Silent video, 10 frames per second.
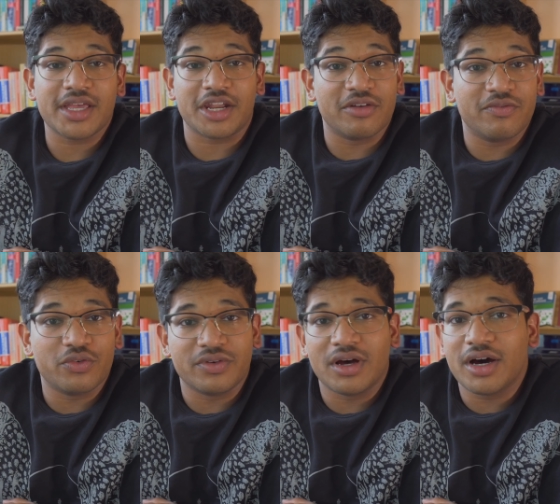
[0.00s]
getting
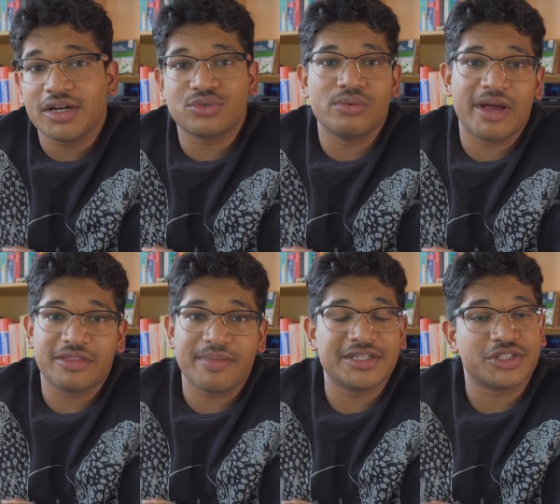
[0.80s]
involved in hardcore
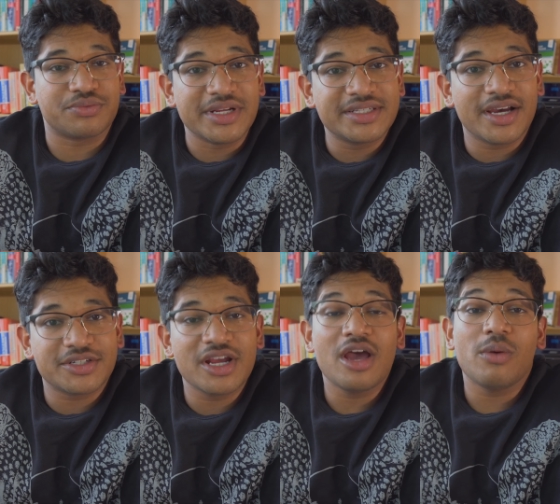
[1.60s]
mathematics research,